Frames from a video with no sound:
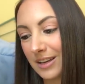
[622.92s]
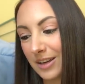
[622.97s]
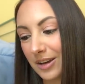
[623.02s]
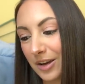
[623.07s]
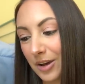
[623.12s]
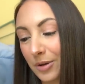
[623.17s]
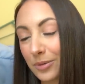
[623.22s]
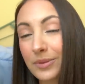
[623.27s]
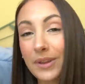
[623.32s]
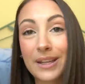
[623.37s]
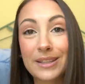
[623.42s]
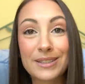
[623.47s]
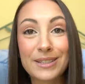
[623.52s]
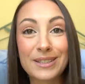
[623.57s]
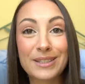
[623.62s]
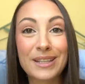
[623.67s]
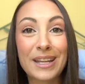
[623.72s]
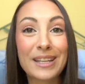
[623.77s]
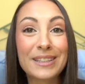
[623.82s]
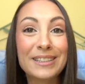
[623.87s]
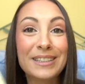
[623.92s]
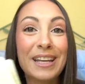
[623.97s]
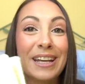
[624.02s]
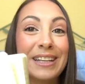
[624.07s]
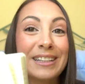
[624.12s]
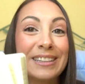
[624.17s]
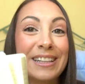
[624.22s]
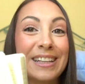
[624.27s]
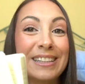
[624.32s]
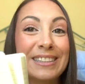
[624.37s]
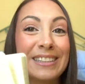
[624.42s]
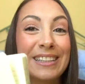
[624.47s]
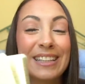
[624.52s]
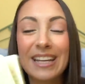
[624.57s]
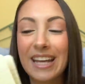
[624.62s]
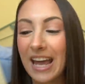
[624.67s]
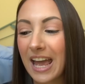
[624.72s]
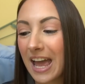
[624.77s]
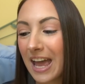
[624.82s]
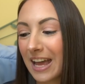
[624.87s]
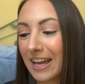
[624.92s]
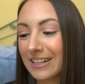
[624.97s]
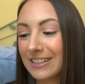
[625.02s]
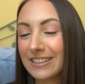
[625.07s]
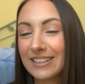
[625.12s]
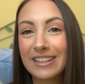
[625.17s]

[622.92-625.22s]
Oh, that's that's it. That's the end.